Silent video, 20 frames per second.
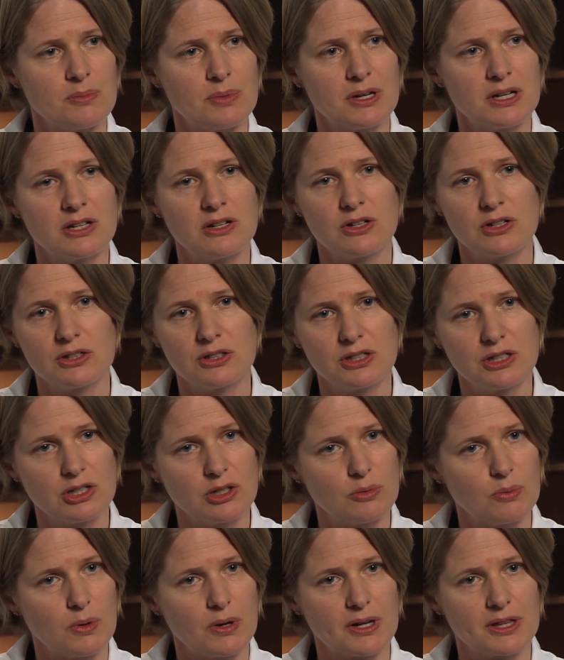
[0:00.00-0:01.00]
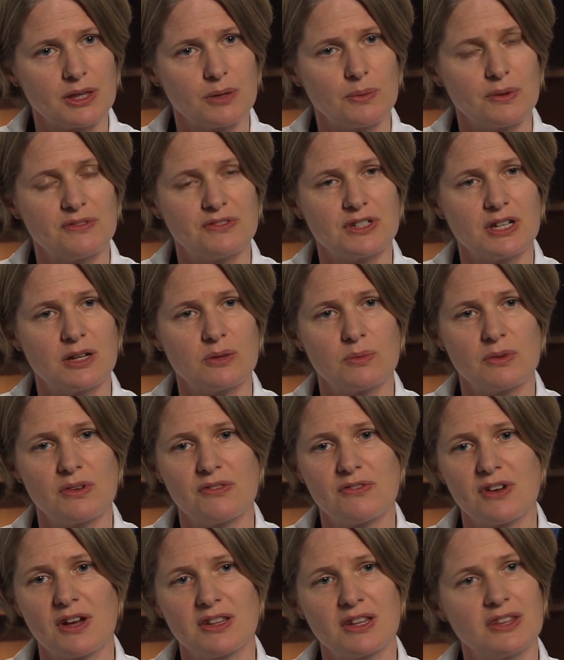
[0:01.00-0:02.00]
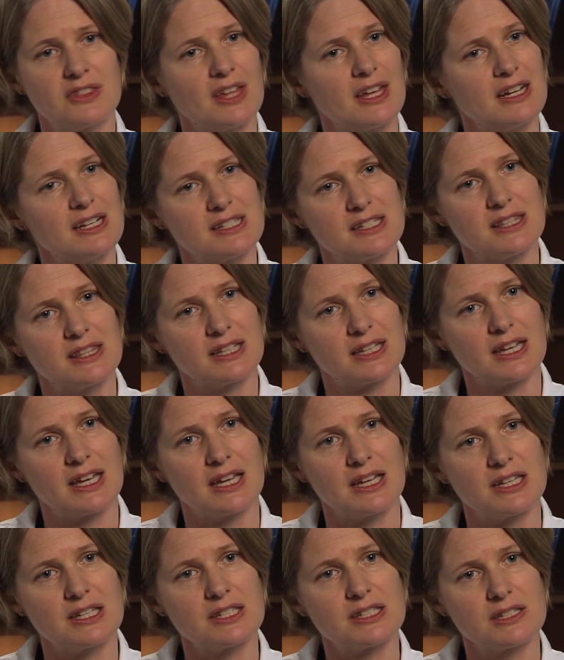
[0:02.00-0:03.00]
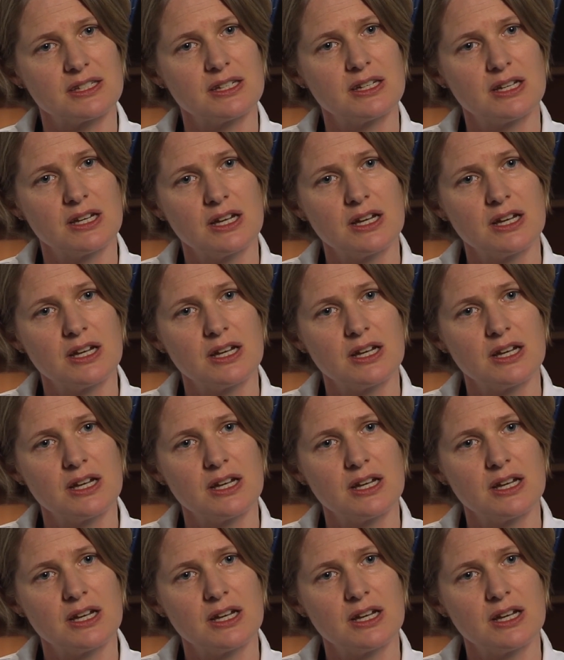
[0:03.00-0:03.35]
But in earlier work that we've done, we've found that that isn't the case.